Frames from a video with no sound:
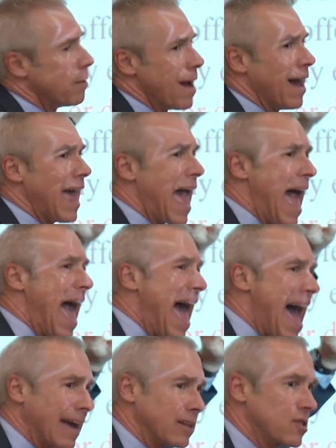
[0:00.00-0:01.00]
about
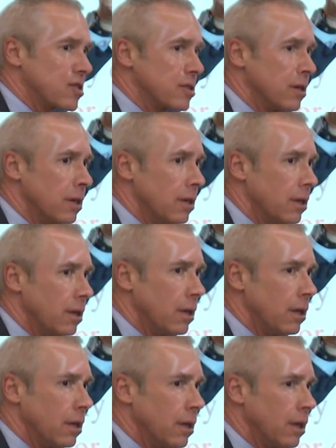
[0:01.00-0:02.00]
acts
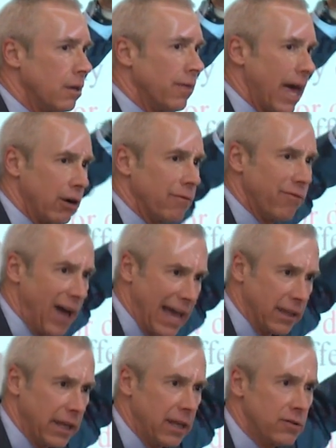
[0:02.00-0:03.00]
that are
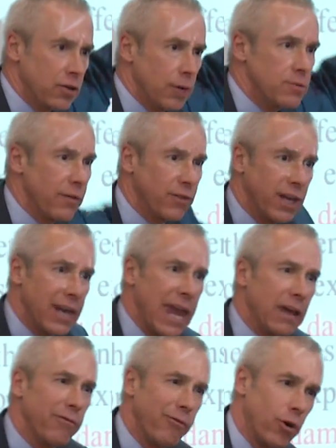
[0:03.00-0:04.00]
violent in terms of
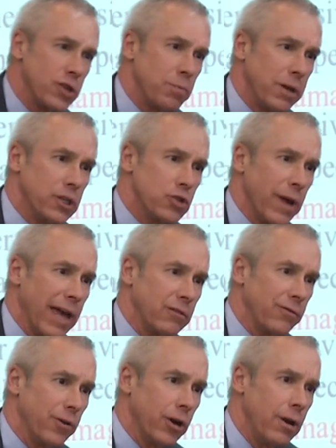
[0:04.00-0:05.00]
kinetic force being
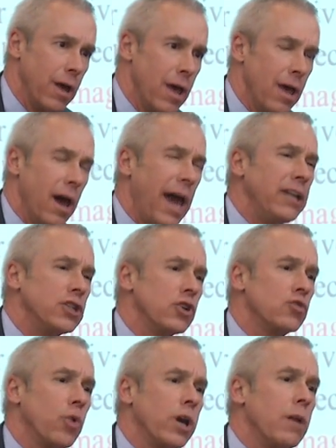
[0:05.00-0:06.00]
transferred. IHL
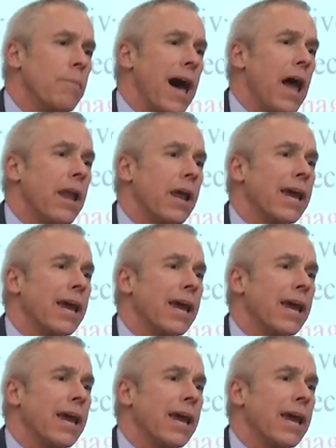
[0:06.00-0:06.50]
is worried about